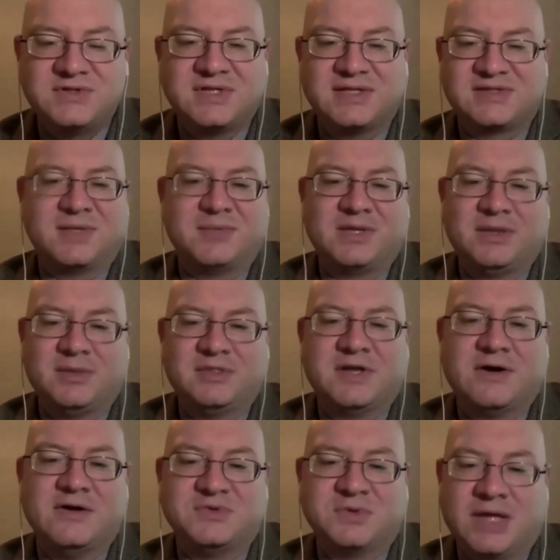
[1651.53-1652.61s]
That's something
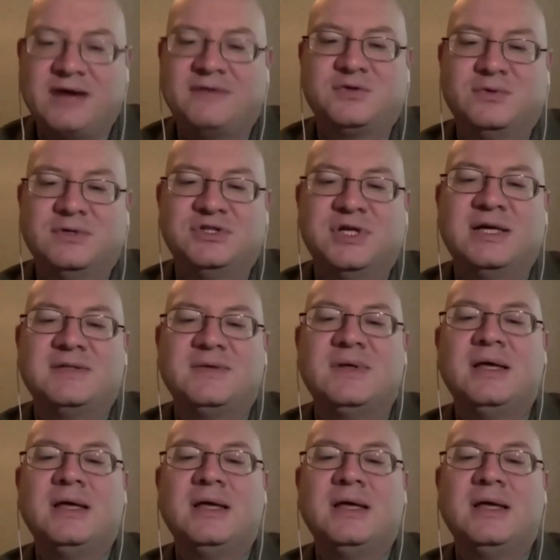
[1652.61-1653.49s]
libertarians will have to reject,